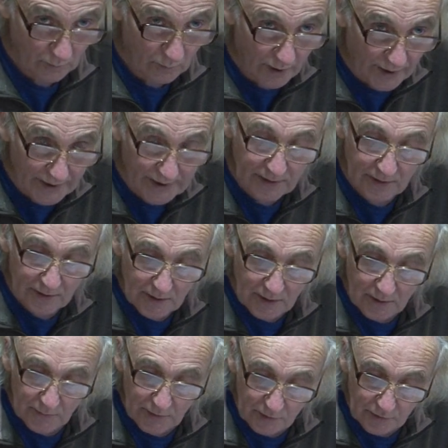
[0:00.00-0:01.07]
Why?
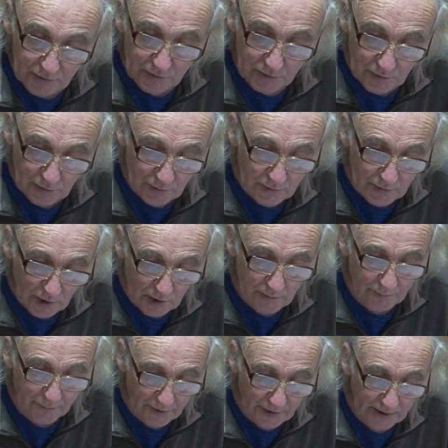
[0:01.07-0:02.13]
Because do
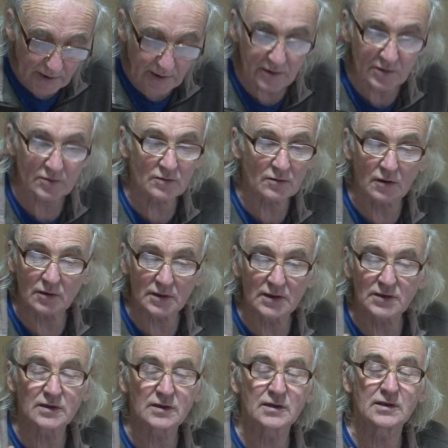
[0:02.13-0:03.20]
not bring is not
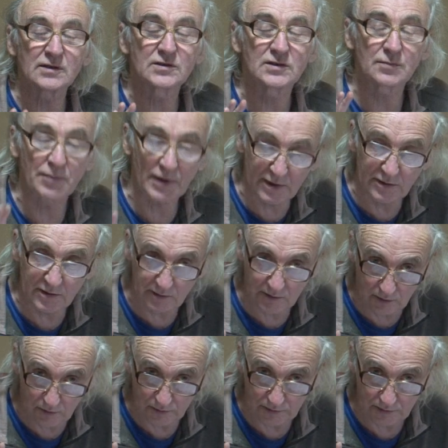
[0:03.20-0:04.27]
is is dependent
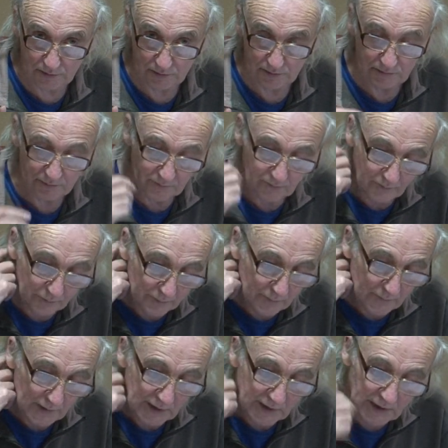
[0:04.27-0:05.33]
clause.
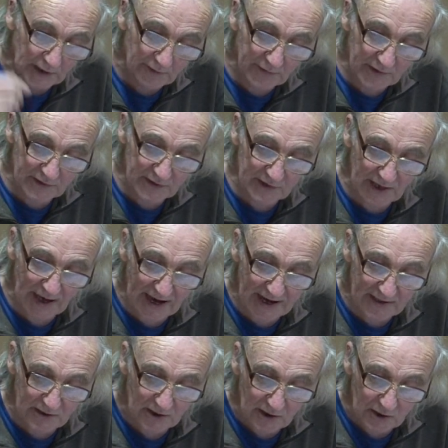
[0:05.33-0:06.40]
If it says,
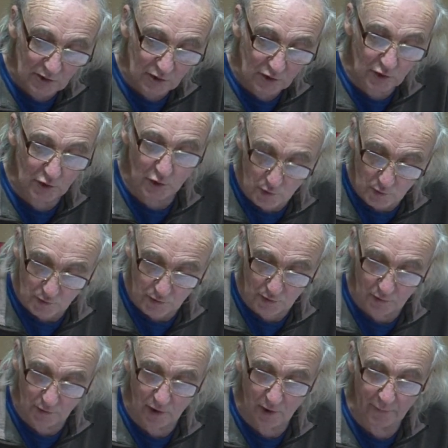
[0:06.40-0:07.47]
and you
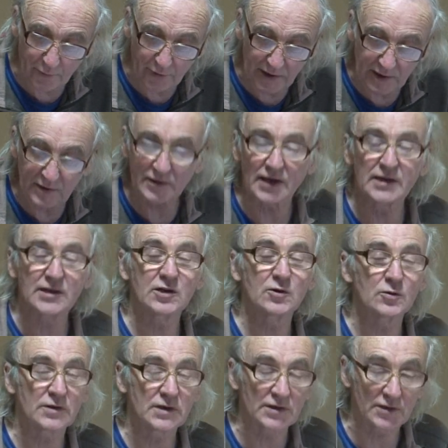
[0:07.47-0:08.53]
do not bring, then
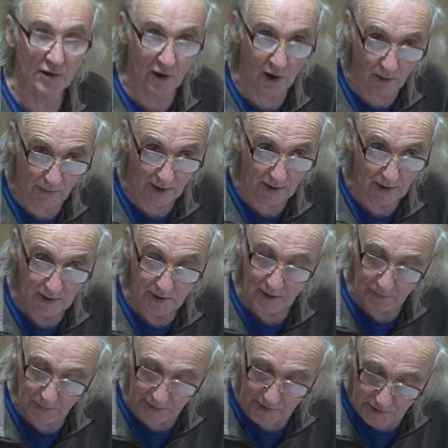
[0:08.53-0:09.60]
you would need a comma.
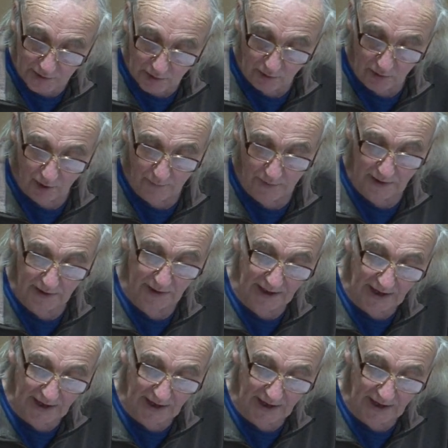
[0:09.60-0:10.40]
But there's no comma here.